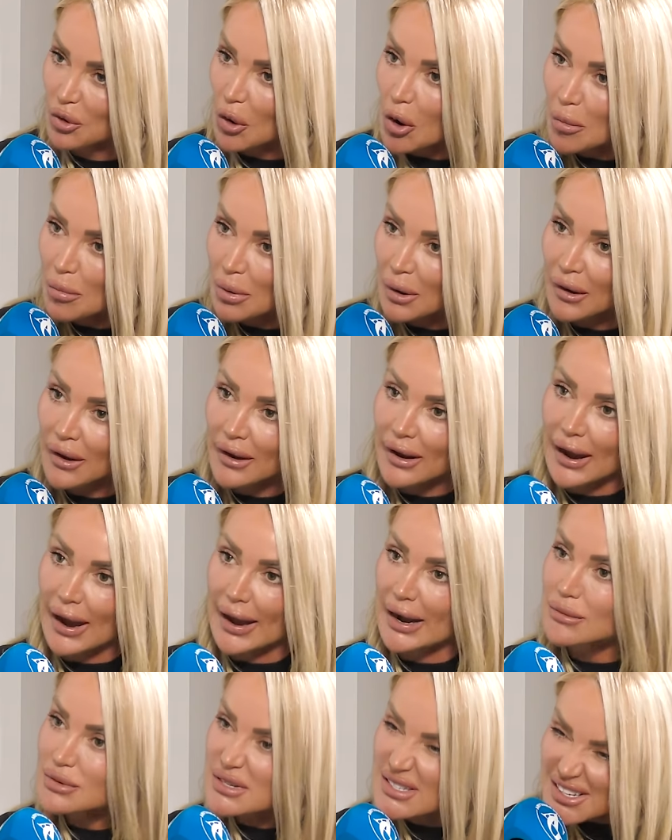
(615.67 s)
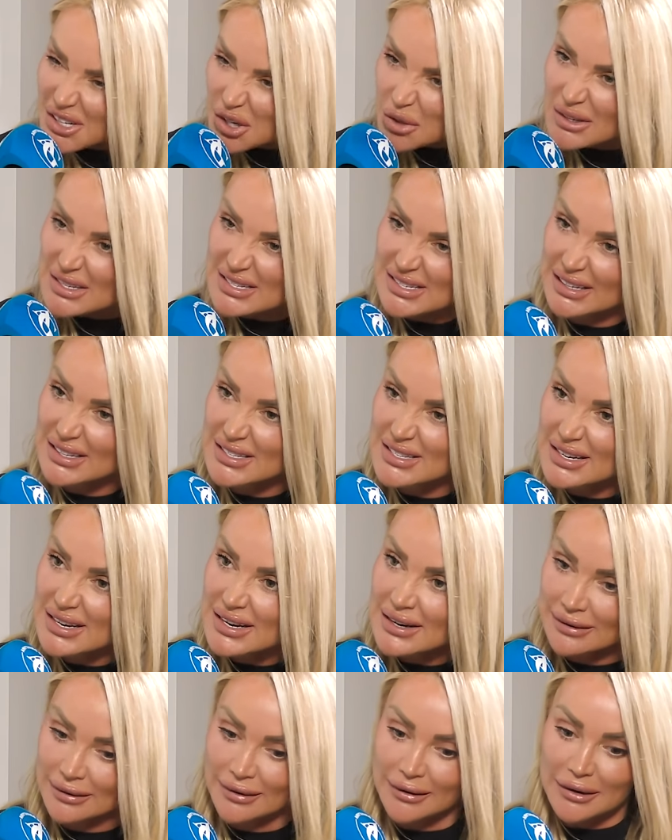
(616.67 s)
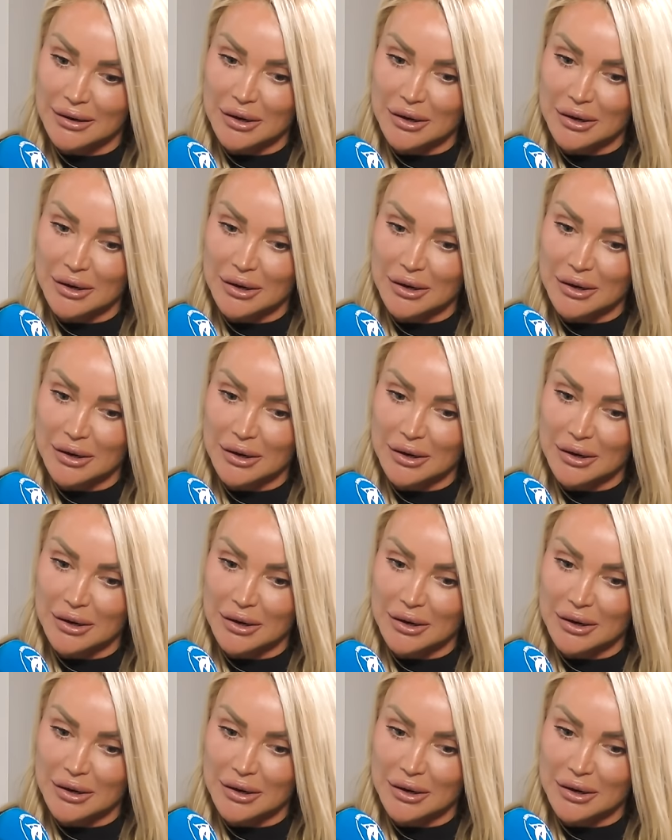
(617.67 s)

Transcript: up and I was still only 16